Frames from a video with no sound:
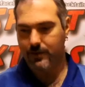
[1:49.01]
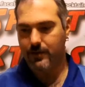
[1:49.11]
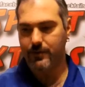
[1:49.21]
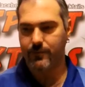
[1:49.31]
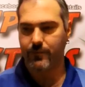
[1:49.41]

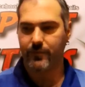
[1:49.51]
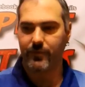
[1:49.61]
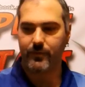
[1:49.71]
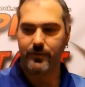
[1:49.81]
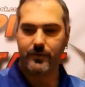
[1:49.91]
Alright, first
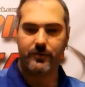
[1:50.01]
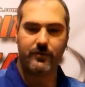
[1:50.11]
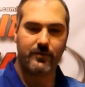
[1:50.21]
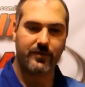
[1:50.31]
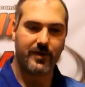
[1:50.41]
thing I want to do
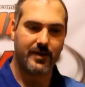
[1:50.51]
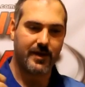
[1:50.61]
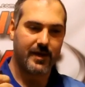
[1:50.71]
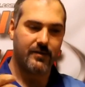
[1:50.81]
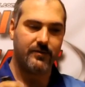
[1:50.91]
is I want to take an
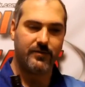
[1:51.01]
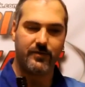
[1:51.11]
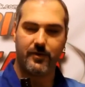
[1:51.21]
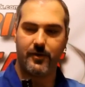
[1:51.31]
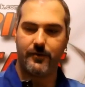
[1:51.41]

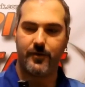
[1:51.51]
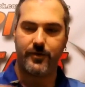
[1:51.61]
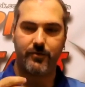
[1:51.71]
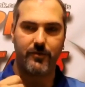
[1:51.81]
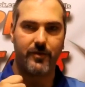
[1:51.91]
ounce of
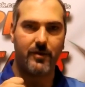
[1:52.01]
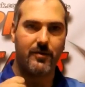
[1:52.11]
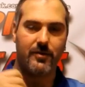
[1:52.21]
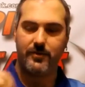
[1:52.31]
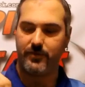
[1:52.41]
all three of the
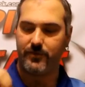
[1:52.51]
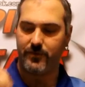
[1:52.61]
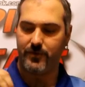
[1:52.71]
alcohols.